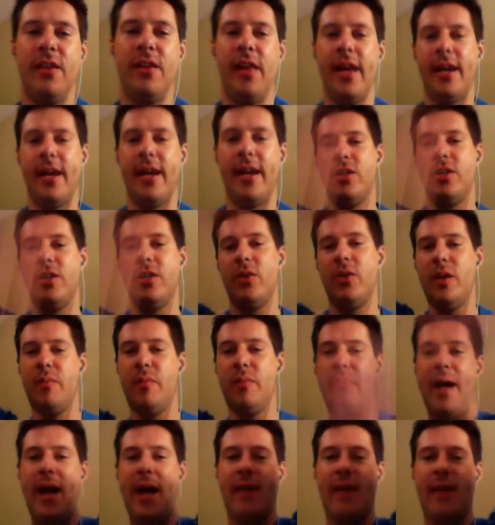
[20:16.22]
like doing
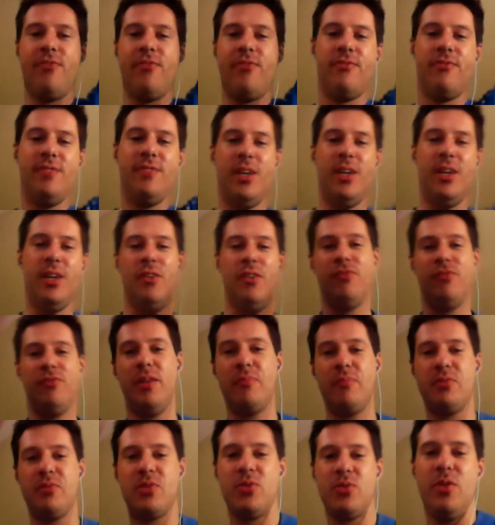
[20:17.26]
back,
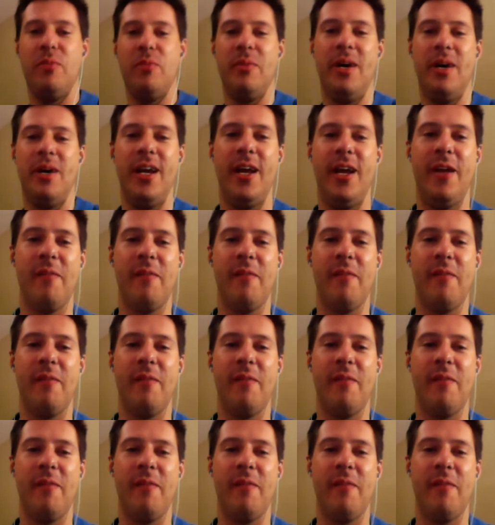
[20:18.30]
flips through the money.